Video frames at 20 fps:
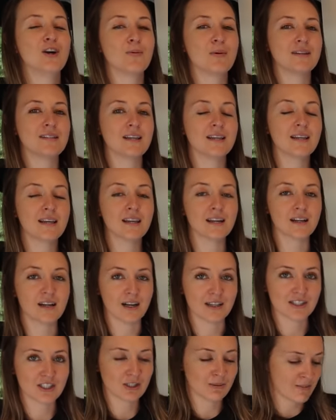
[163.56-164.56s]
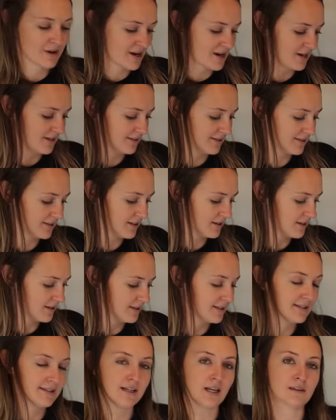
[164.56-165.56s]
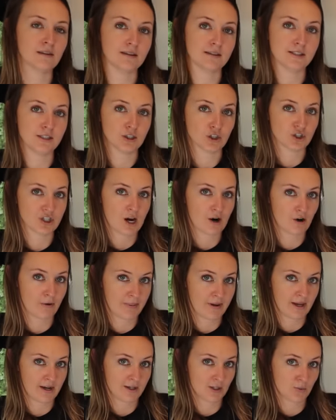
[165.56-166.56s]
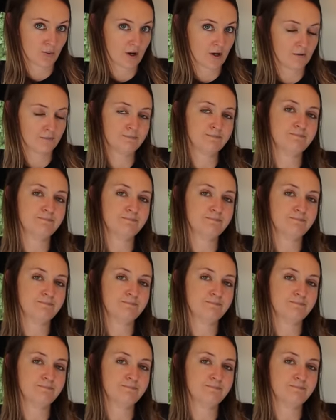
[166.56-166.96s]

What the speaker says: We did get a customized stainless steel shower pan as well.